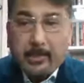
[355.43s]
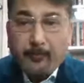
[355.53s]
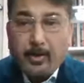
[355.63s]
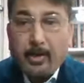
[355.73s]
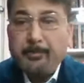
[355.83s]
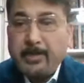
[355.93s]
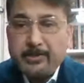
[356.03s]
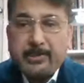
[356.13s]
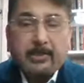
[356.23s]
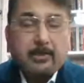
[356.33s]

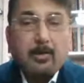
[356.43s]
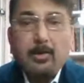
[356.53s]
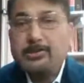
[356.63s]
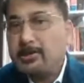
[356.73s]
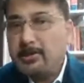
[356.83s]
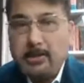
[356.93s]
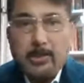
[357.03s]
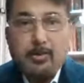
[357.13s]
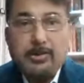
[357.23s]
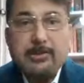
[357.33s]
environment, technology,
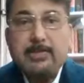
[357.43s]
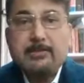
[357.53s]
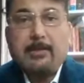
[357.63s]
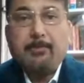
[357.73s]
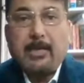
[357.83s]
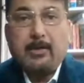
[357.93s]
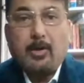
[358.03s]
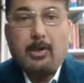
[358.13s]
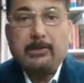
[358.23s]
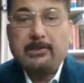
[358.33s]
ecosystem, and
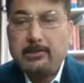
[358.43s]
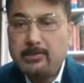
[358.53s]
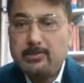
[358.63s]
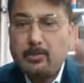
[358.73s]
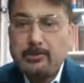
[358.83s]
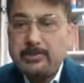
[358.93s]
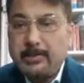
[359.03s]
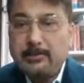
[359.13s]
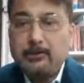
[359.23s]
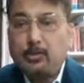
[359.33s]
all that. So
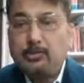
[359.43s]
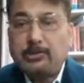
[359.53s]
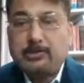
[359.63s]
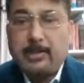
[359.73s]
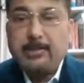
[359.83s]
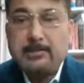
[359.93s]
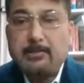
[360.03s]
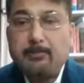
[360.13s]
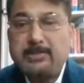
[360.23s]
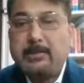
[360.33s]
these are the two
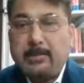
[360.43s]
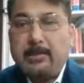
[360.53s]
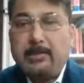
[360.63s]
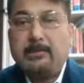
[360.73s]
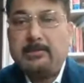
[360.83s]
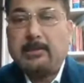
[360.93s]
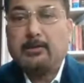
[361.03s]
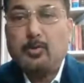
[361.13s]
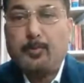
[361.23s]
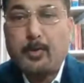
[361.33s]
things. Basically, these are
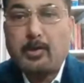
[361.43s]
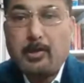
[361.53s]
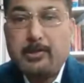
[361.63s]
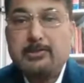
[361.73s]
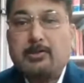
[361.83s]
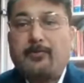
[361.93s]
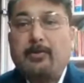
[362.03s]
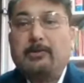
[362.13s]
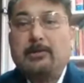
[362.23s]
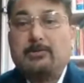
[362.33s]
the two protagonists of
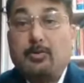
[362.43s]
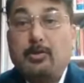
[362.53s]
the